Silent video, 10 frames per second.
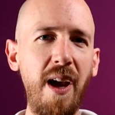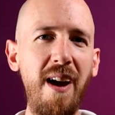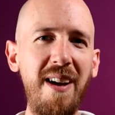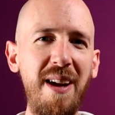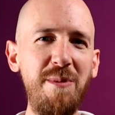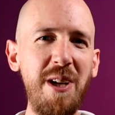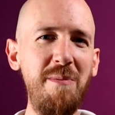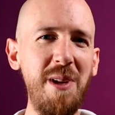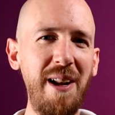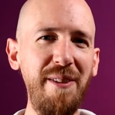Hi, I'm
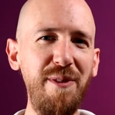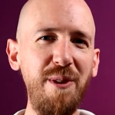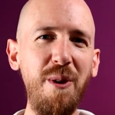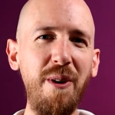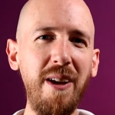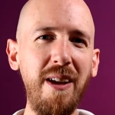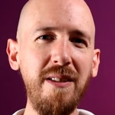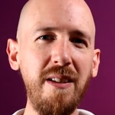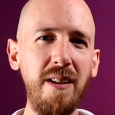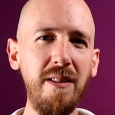James Allen from Chronic
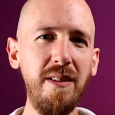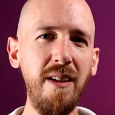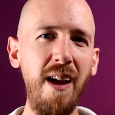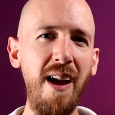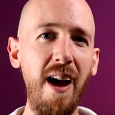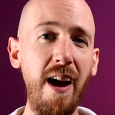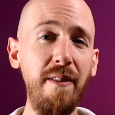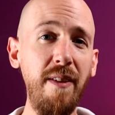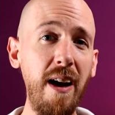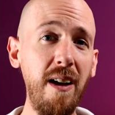Insights. I
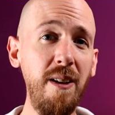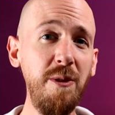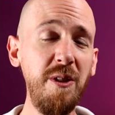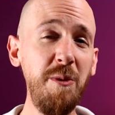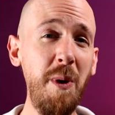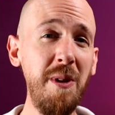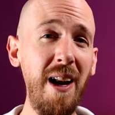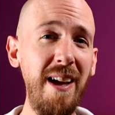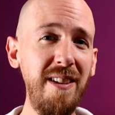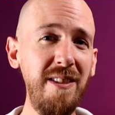have ankylosing
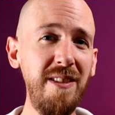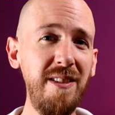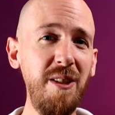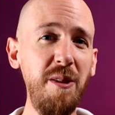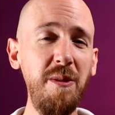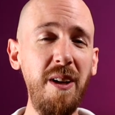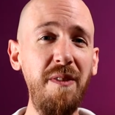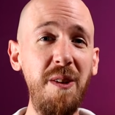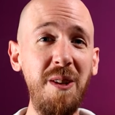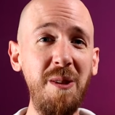spondylitis, so
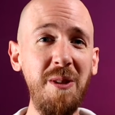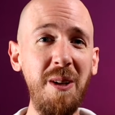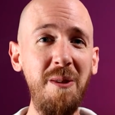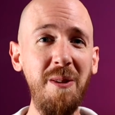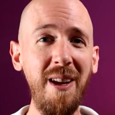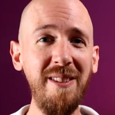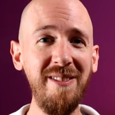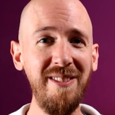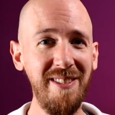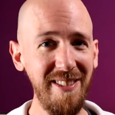if you do too,
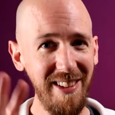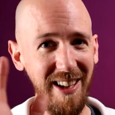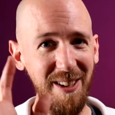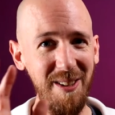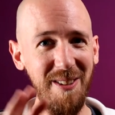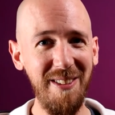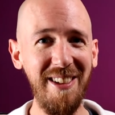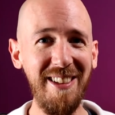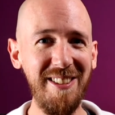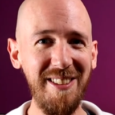then hello,
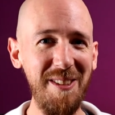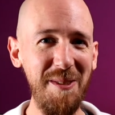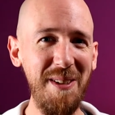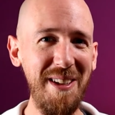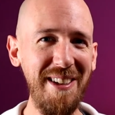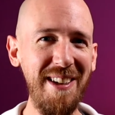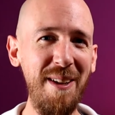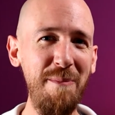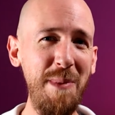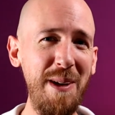nice to
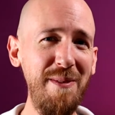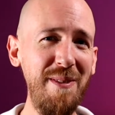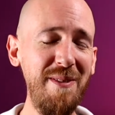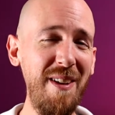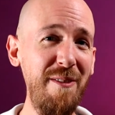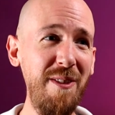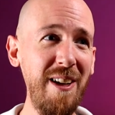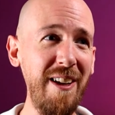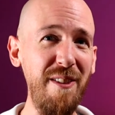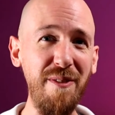meet. I feel
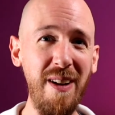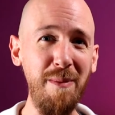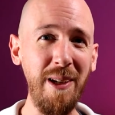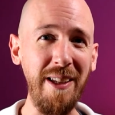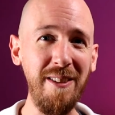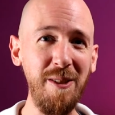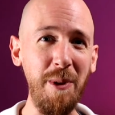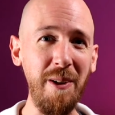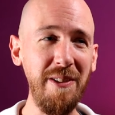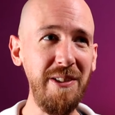like your family, to
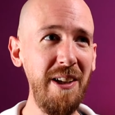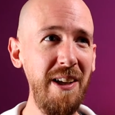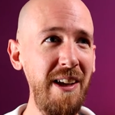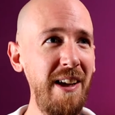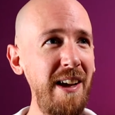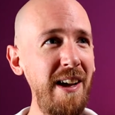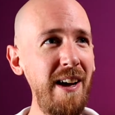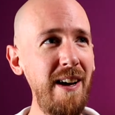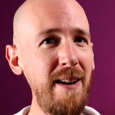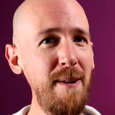be honest.
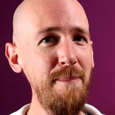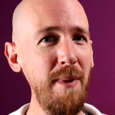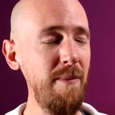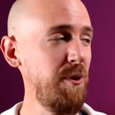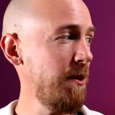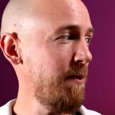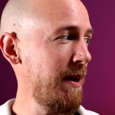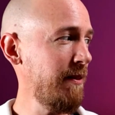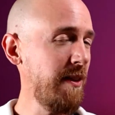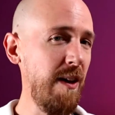I'm talking
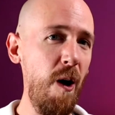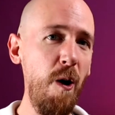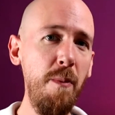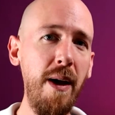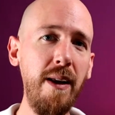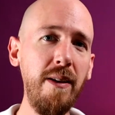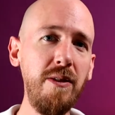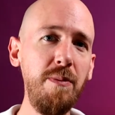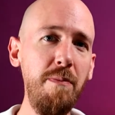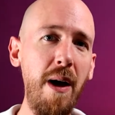about the
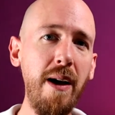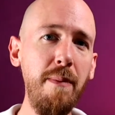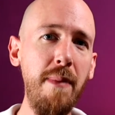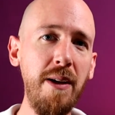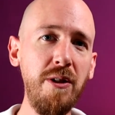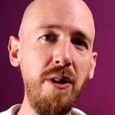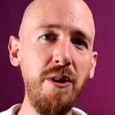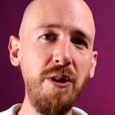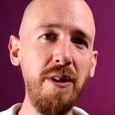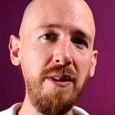Homedics back
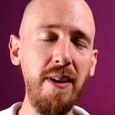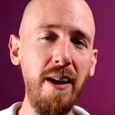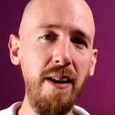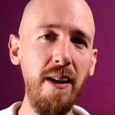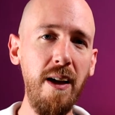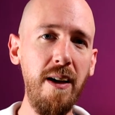massager today.